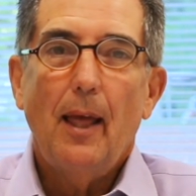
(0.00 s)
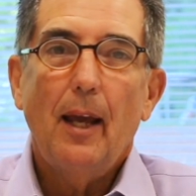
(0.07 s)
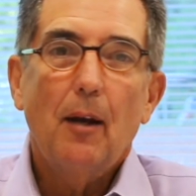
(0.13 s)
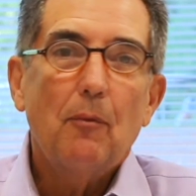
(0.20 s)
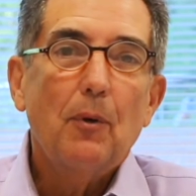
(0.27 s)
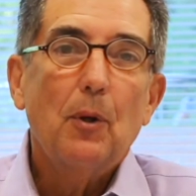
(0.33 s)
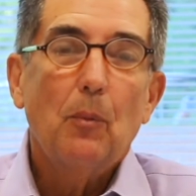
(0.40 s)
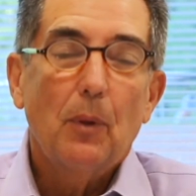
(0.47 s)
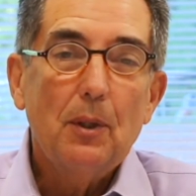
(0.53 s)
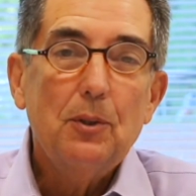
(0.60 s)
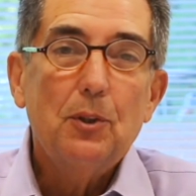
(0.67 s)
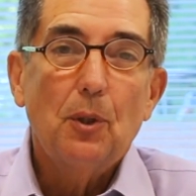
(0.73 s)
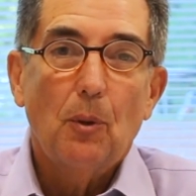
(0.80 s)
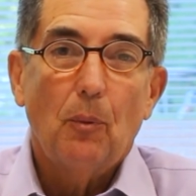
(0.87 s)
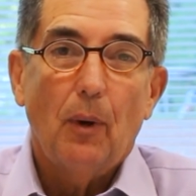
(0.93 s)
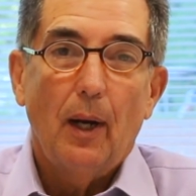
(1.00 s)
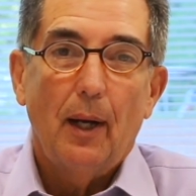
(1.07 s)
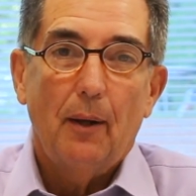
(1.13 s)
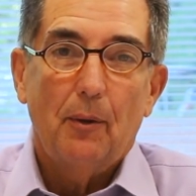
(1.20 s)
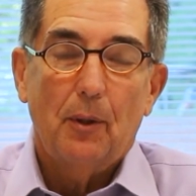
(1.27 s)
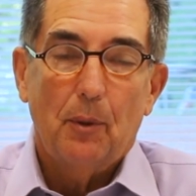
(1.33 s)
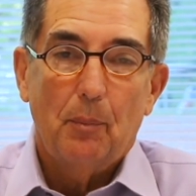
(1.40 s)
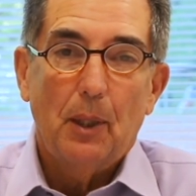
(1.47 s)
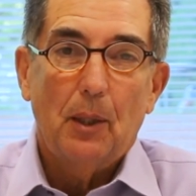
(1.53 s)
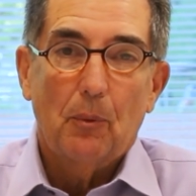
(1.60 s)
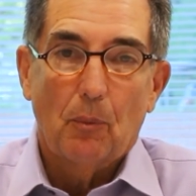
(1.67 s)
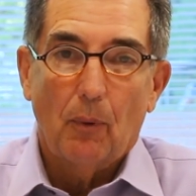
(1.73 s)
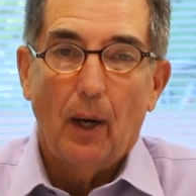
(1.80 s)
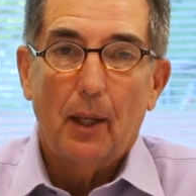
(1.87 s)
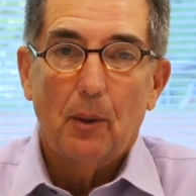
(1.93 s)
Every once in a while, it'll be
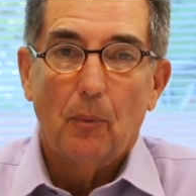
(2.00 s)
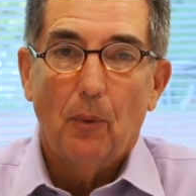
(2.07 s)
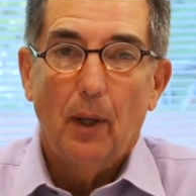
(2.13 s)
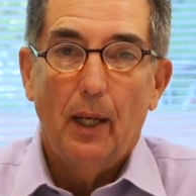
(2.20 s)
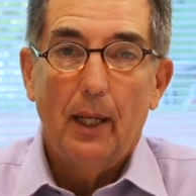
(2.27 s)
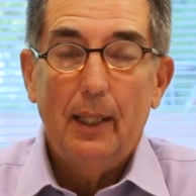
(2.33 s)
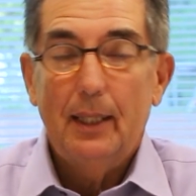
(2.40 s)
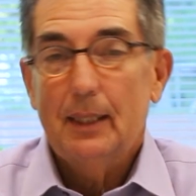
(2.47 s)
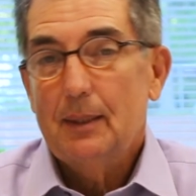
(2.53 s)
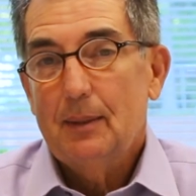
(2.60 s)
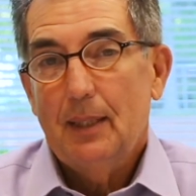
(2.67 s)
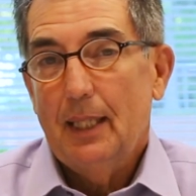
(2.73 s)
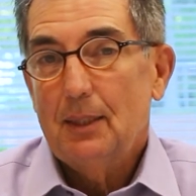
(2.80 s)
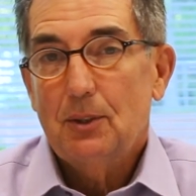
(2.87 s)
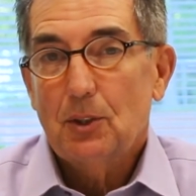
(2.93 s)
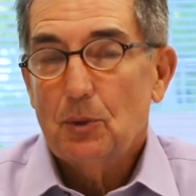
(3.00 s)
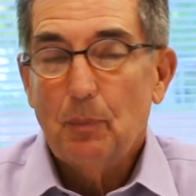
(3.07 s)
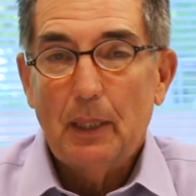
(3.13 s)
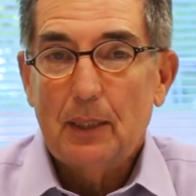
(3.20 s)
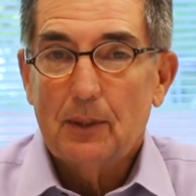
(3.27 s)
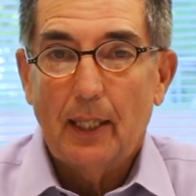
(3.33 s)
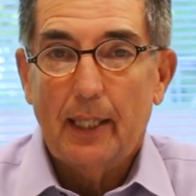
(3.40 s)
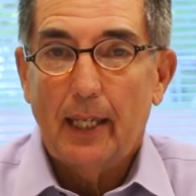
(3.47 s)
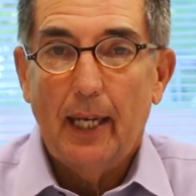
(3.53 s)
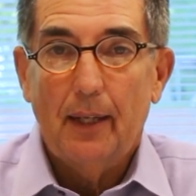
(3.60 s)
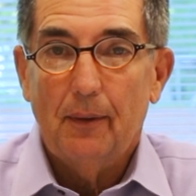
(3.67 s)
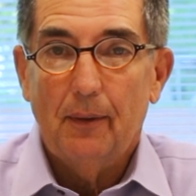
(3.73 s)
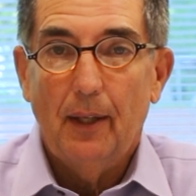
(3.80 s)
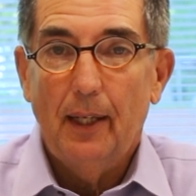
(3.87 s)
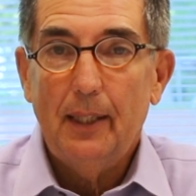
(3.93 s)
right away, and that just means I
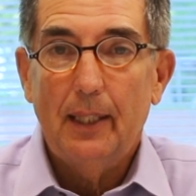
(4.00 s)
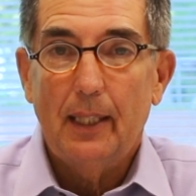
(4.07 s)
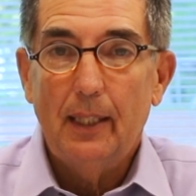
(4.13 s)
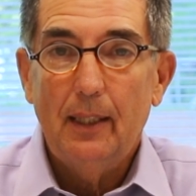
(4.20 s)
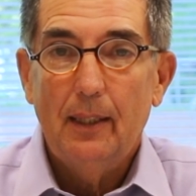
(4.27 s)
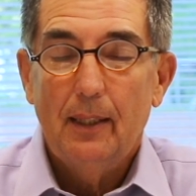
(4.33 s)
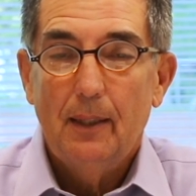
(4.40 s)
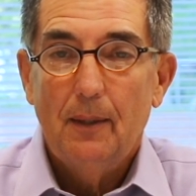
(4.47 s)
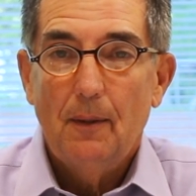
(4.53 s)
got lucky.